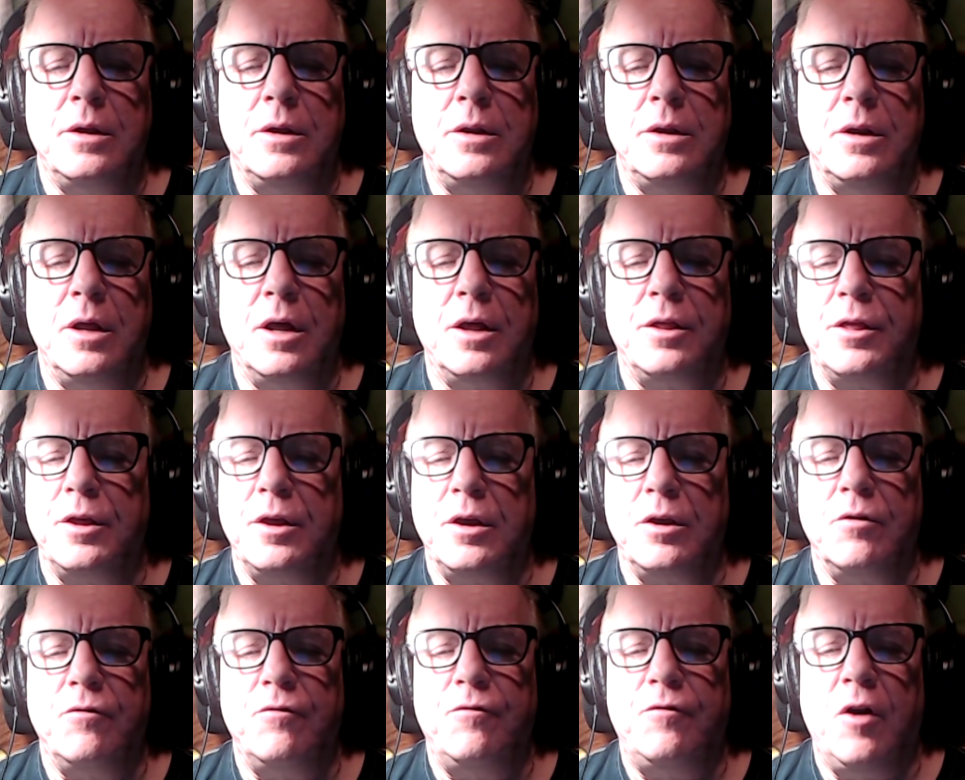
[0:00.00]

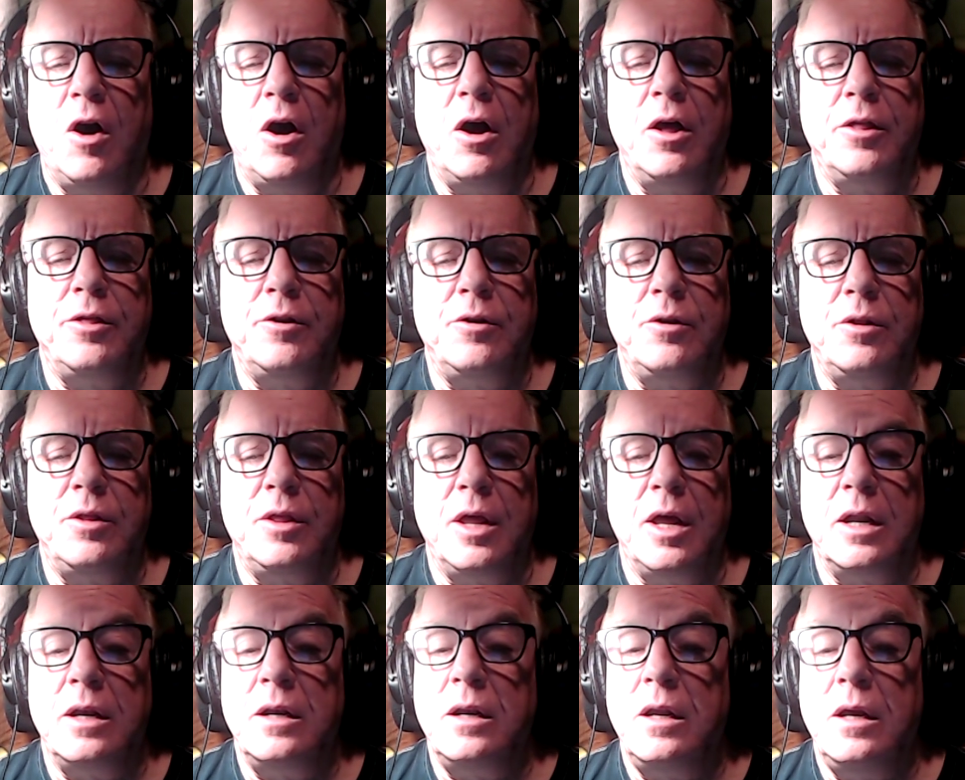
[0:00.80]
Nothing farther
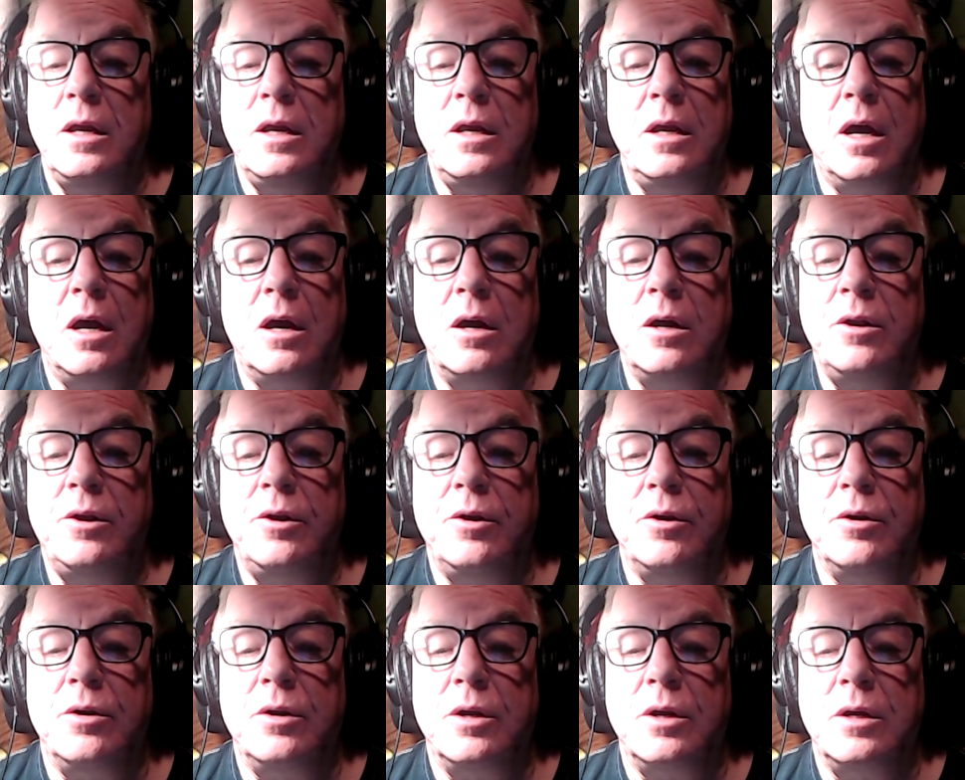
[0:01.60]
than he
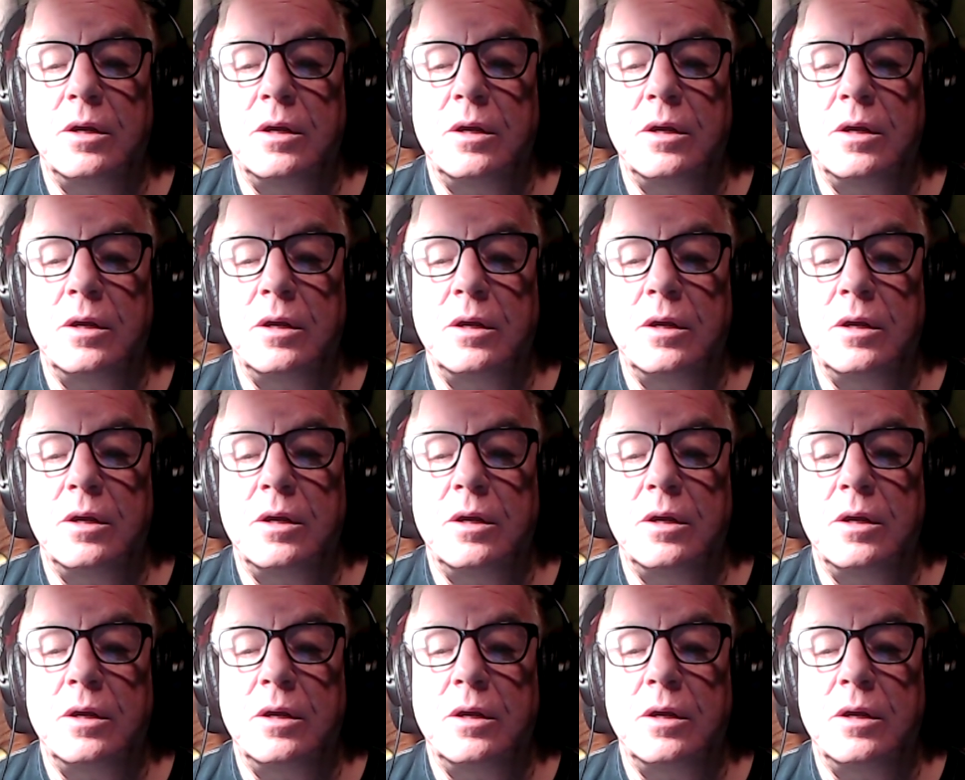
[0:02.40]
uttered,